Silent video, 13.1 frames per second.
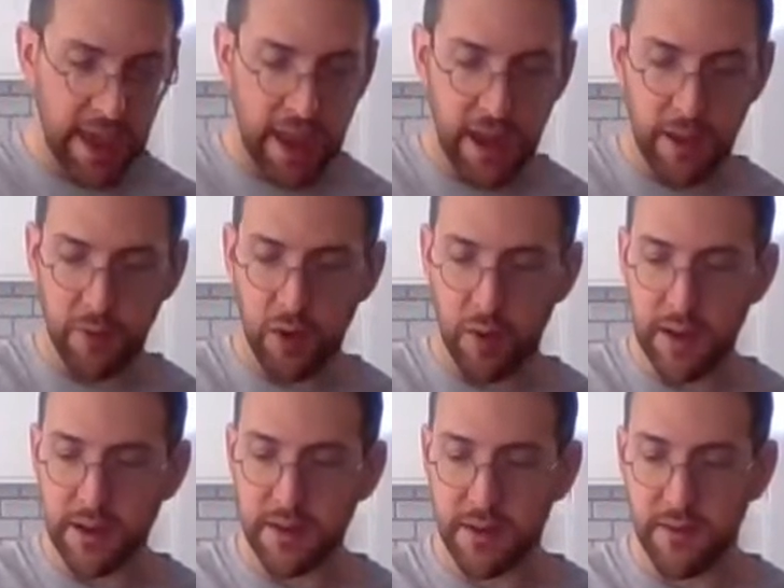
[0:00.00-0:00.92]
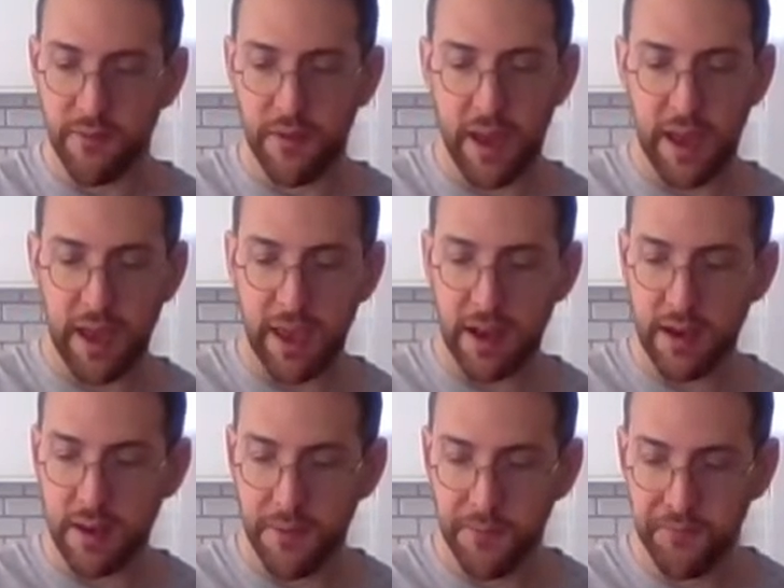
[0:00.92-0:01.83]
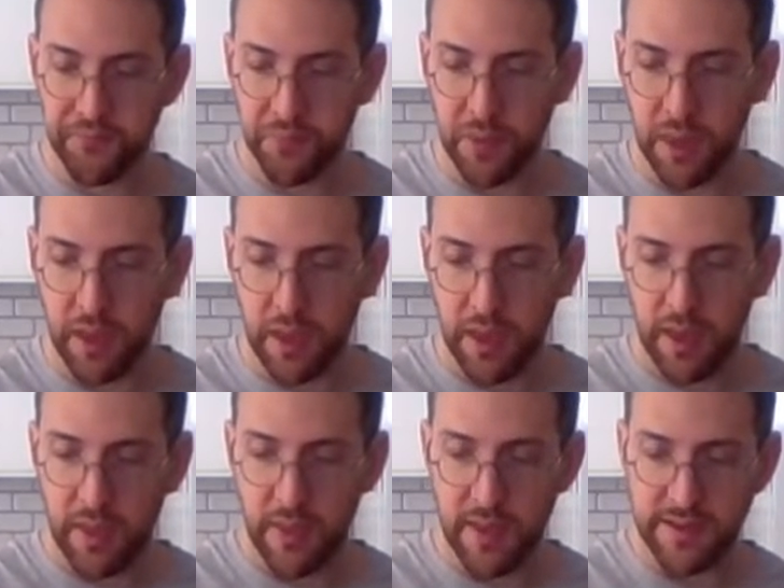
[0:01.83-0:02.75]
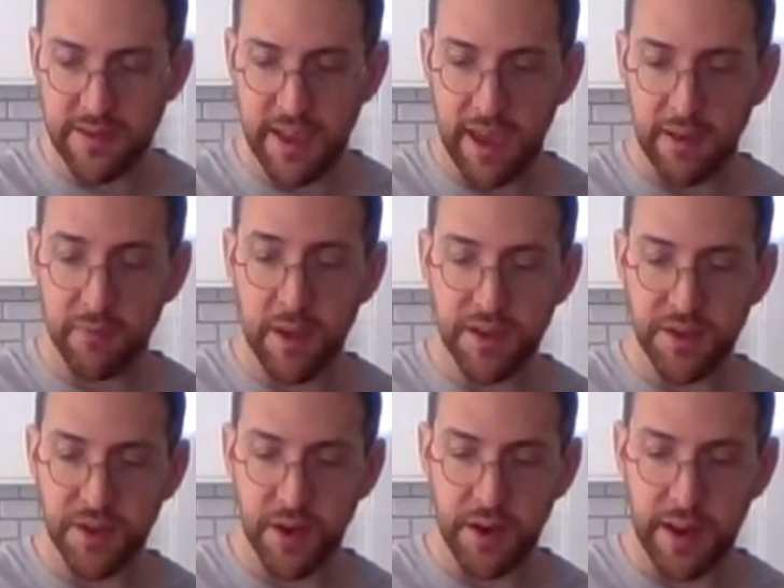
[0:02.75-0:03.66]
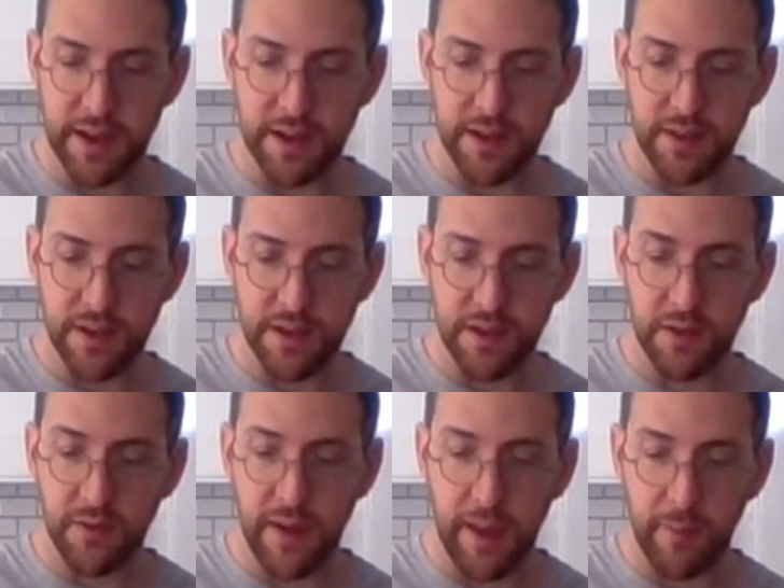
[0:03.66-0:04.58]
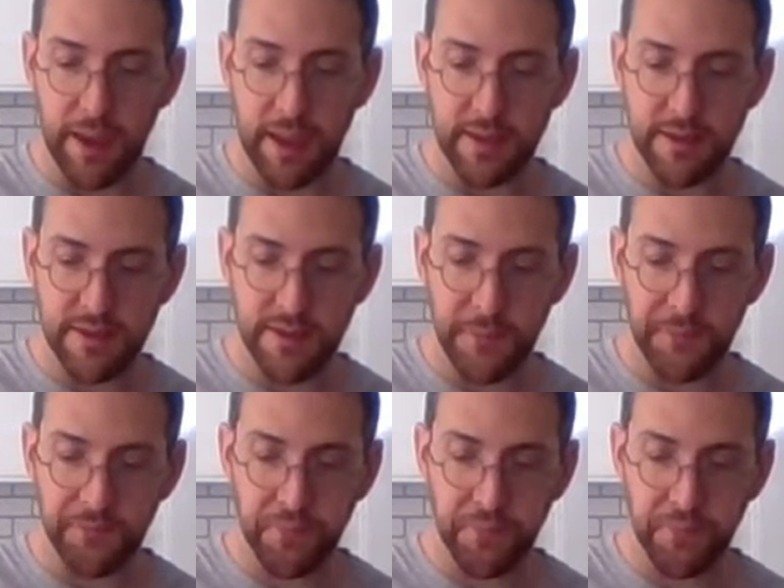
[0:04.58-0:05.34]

And I'm going to divide this egg mixture into the 2 ramekins.